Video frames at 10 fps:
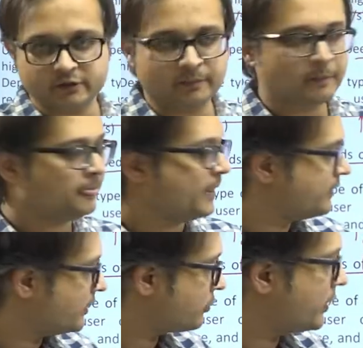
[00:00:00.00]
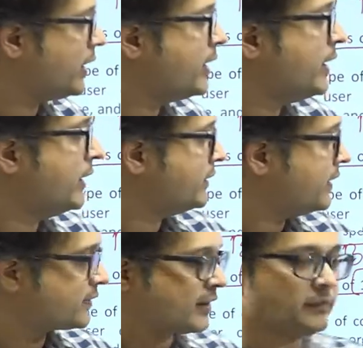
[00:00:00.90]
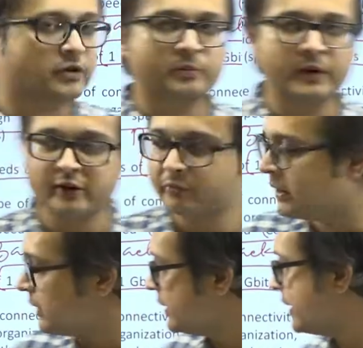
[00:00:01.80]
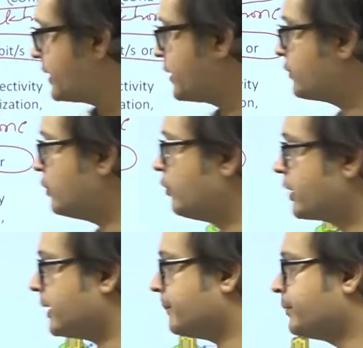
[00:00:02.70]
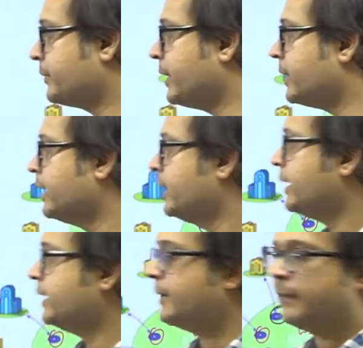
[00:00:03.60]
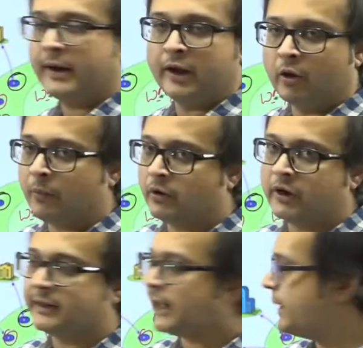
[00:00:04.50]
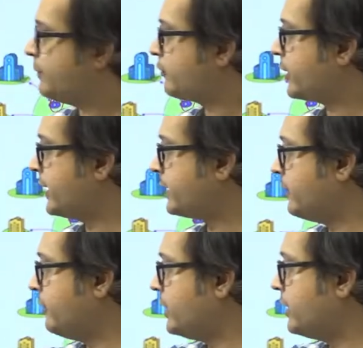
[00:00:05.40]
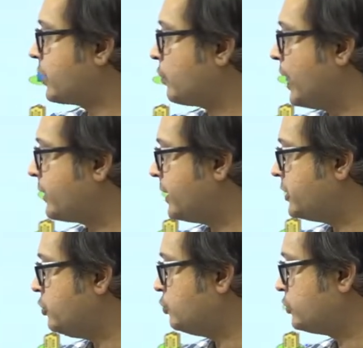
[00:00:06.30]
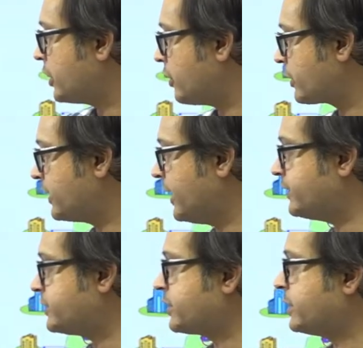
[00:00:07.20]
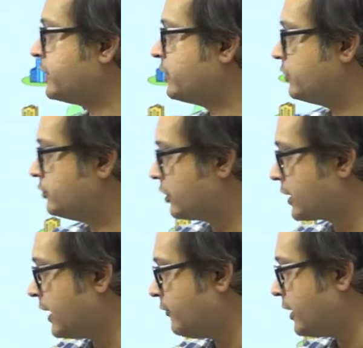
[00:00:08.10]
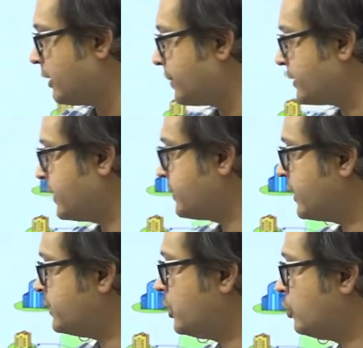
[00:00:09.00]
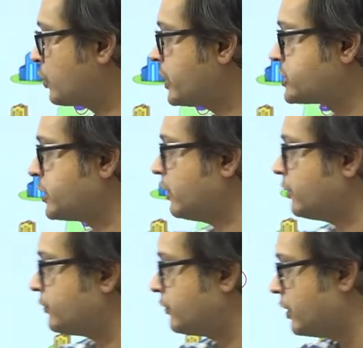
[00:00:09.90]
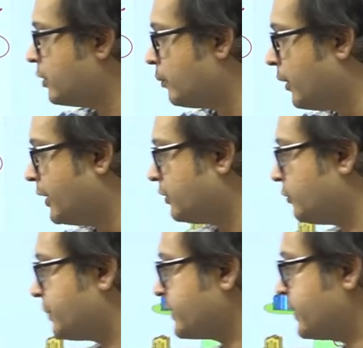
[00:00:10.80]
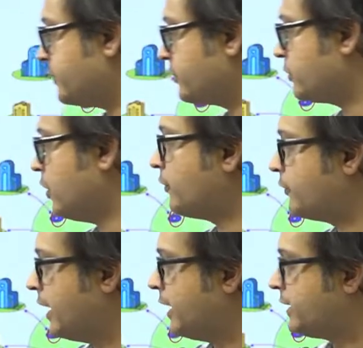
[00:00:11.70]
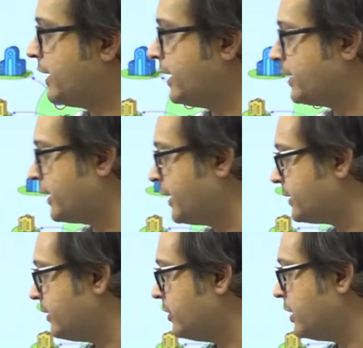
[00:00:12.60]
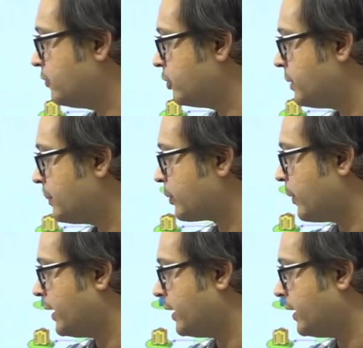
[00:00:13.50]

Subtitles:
In this way, the establishment is being created over here, right? Depending upon the type of connectivity required by the user, organization, geographical presence and the location of point of presence of NKN connectivity would be provided.